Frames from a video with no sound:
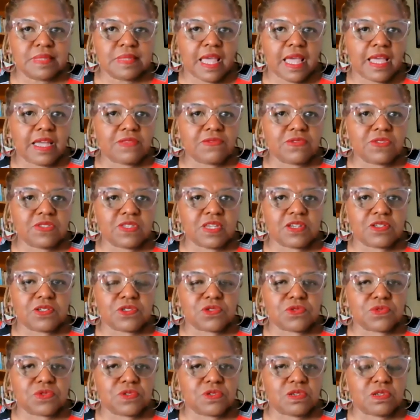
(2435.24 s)

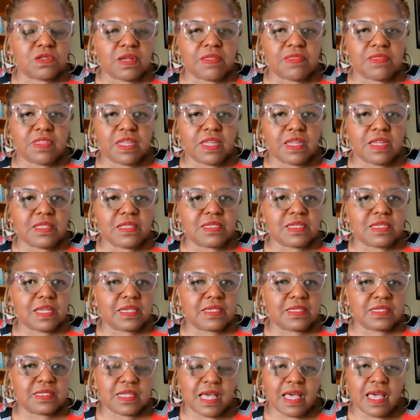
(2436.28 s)
ancestral. I think it's
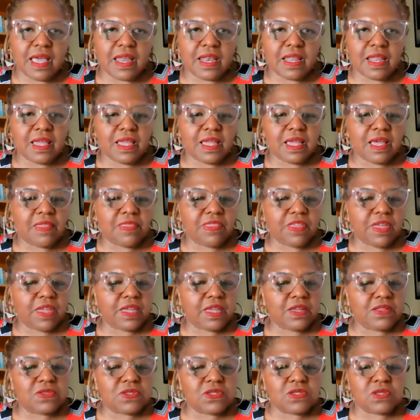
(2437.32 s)
anxiety. I
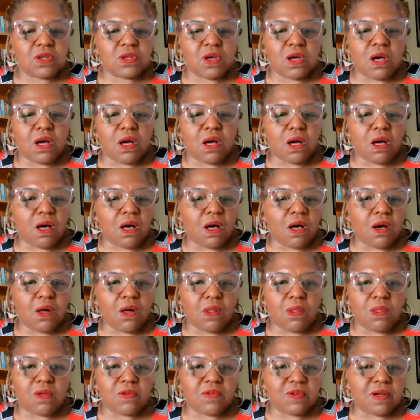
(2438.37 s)
think it's
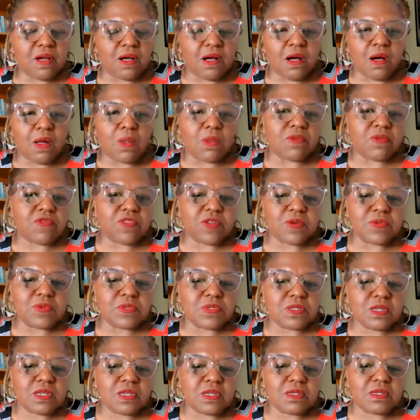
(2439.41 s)
all of those
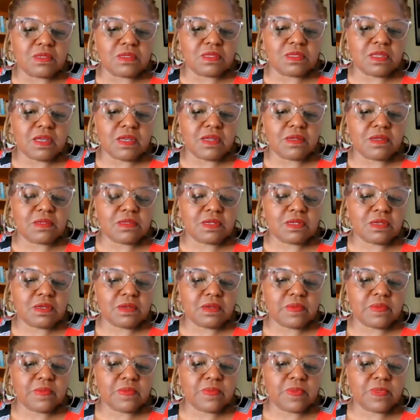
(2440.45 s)
things that
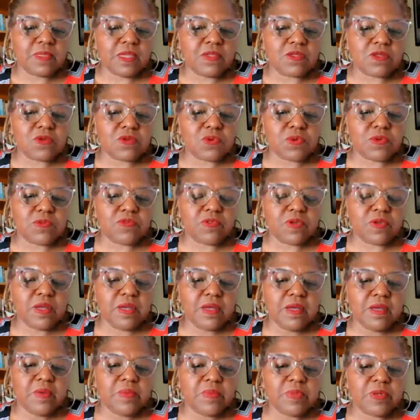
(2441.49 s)
that sort of
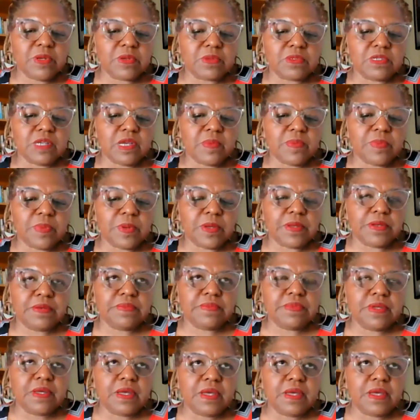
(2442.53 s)
built up. And